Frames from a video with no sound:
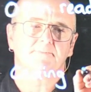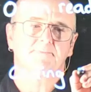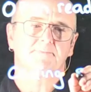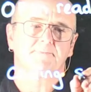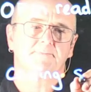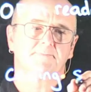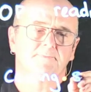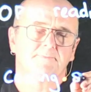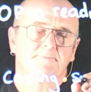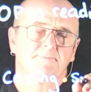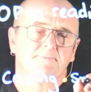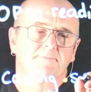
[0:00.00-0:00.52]

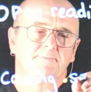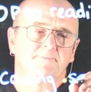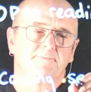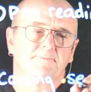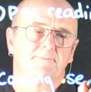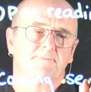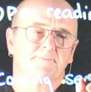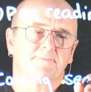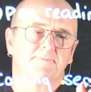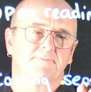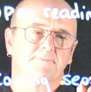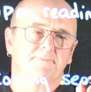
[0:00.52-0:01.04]

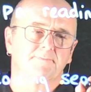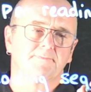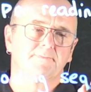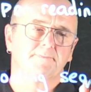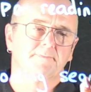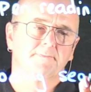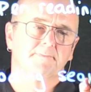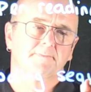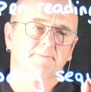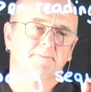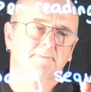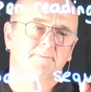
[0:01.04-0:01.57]

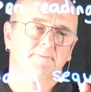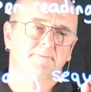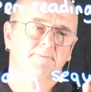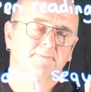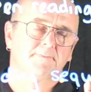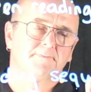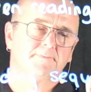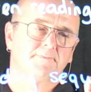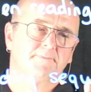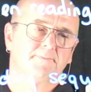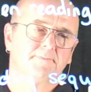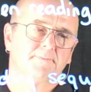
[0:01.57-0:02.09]

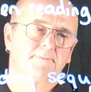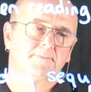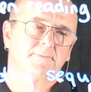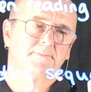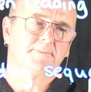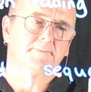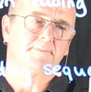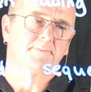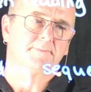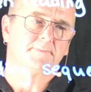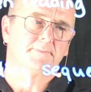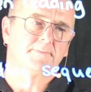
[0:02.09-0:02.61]

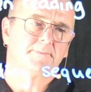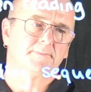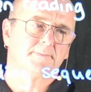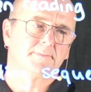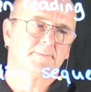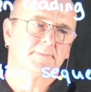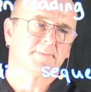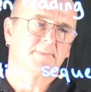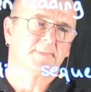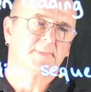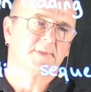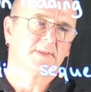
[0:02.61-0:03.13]

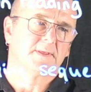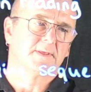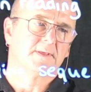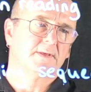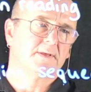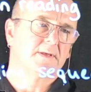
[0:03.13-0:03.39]
(no one is talking)